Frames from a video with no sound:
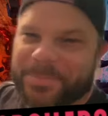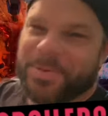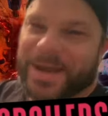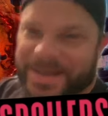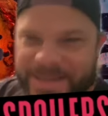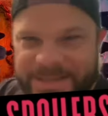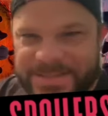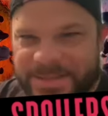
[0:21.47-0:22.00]
By
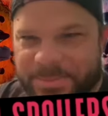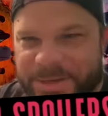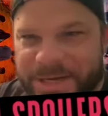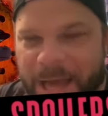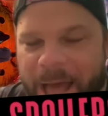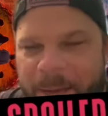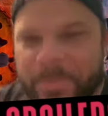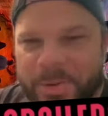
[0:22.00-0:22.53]
kids, I mean
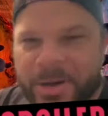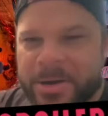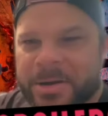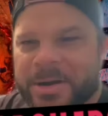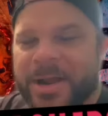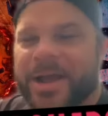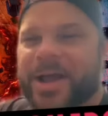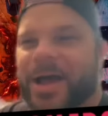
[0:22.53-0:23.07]
Hopper
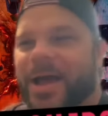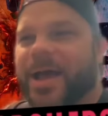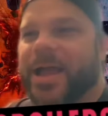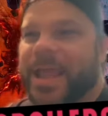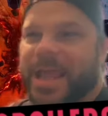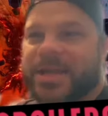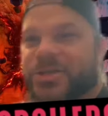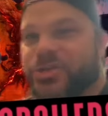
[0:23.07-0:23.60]
uh,
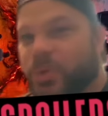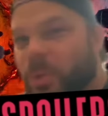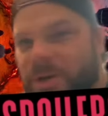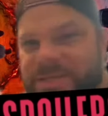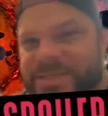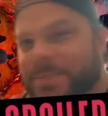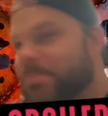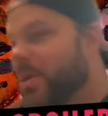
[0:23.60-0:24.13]
and
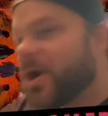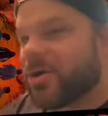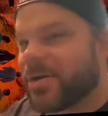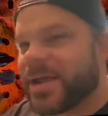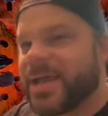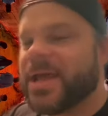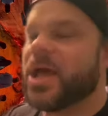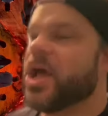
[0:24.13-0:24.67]
Joyce and
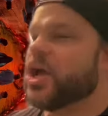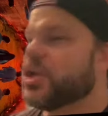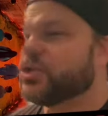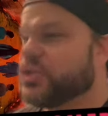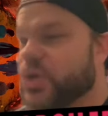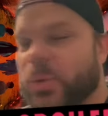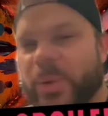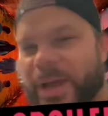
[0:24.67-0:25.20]
Murray
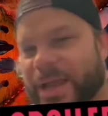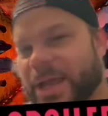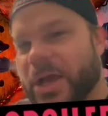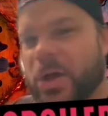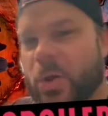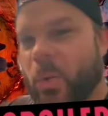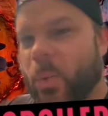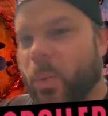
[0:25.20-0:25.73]
doing
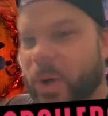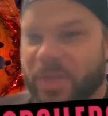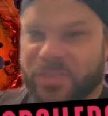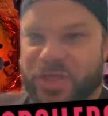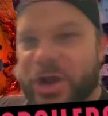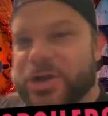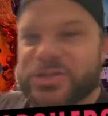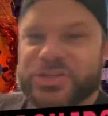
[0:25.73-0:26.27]
what
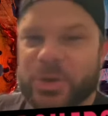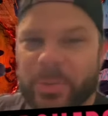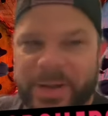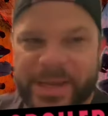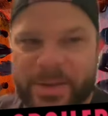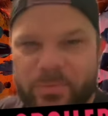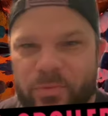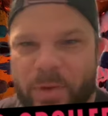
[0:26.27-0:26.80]
they're doing
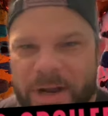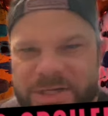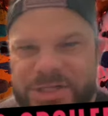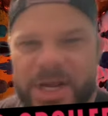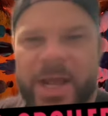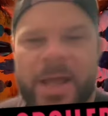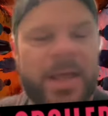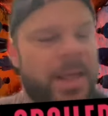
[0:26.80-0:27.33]
in Russia.